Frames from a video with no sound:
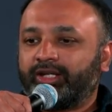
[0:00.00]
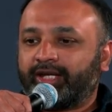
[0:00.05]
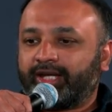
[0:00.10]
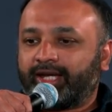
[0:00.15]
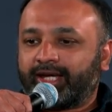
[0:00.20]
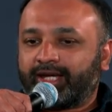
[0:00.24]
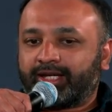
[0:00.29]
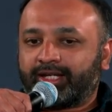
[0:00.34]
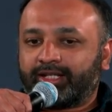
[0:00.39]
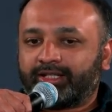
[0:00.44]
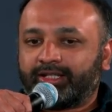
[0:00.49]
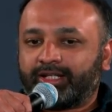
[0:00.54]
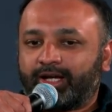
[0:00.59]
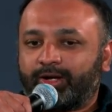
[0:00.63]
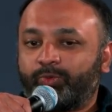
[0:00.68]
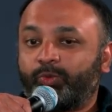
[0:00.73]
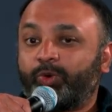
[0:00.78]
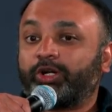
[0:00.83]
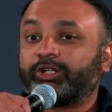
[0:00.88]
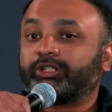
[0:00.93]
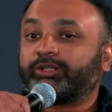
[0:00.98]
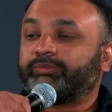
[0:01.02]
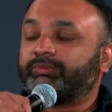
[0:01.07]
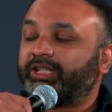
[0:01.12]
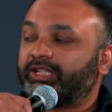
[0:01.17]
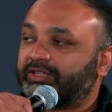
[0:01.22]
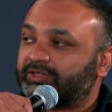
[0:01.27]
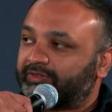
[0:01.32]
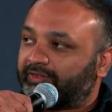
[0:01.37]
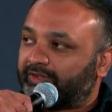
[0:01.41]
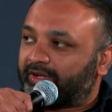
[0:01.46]
and what it
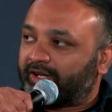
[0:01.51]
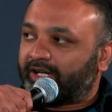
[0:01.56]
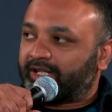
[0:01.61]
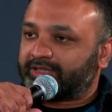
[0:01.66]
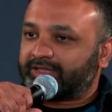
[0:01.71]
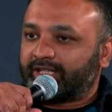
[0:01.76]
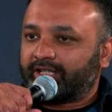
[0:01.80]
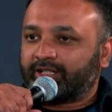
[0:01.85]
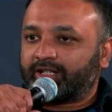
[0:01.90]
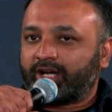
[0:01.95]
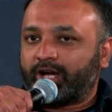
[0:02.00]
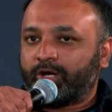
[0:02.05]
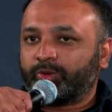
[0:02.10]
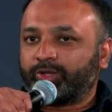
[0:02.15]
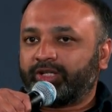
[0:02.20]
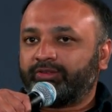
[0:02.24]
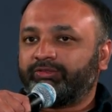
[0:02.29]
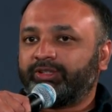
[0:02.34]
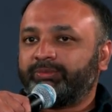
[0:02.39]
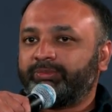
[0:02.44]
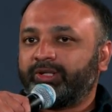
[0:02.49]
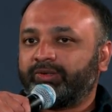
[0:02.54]
means for us and how can we be